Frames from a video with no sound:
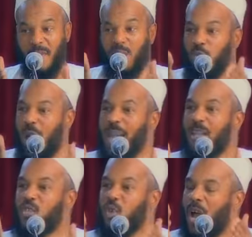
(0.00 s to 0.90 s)
in
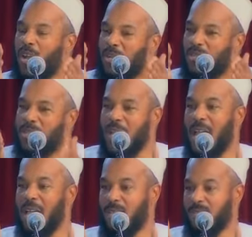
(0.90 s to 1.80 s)
trying to
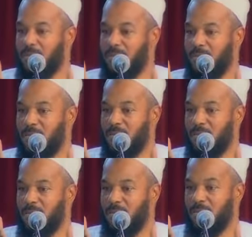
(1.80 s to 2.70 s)
understand,
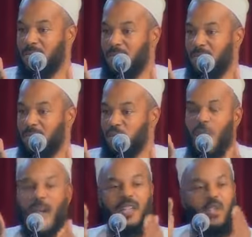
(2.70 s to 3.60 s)

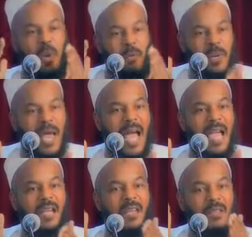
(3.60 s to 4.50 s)
trying to
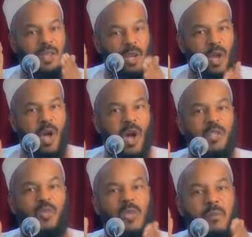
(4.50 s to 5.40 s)
apply the
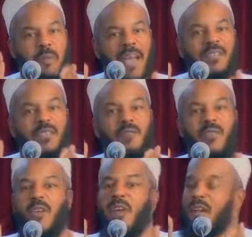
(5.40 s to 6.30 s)
law to the best
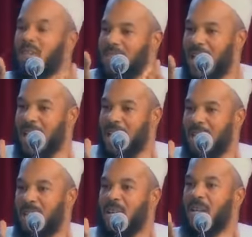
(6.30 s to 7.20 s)
of their
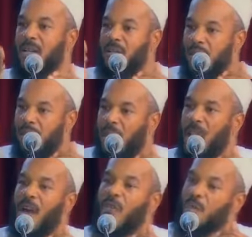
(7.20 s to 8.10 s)
understanding, then
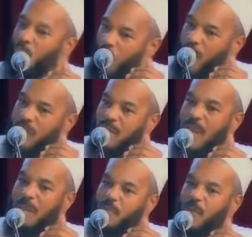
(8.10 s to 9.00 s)
Allah rewards
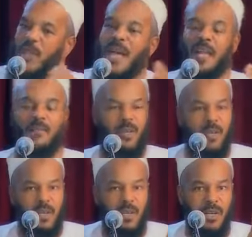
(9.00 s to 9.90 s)
them for that
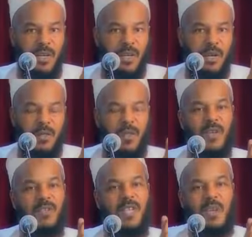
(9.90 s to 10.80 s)
effort.
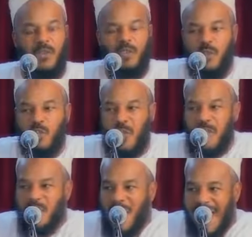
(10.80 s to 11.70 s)
Now there's a difference
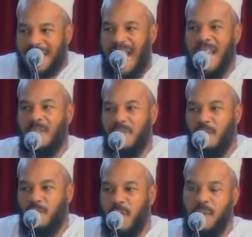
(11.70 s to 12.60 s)
between that kind of
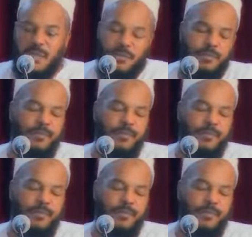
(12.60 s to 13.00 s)
difference